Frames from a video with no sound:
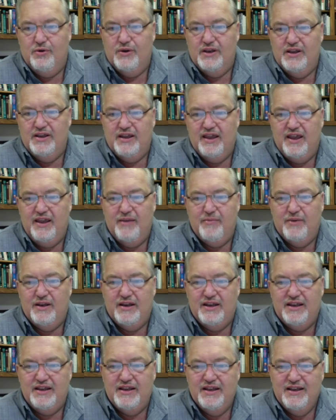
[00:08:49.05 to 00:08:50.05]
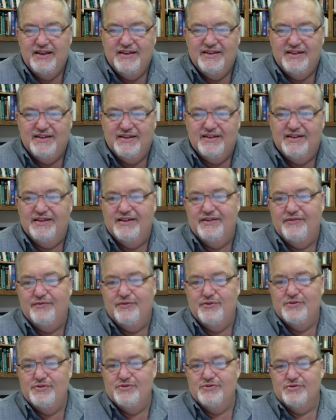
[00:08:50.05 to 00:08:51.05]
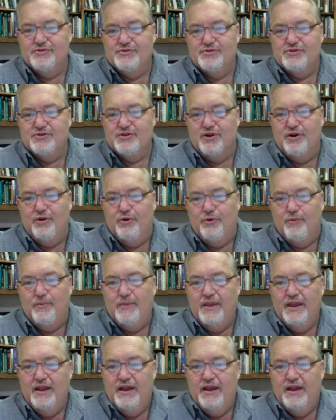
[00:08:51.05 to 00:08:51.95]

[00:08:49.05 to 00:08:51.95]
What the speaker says: He came and he delivered your soul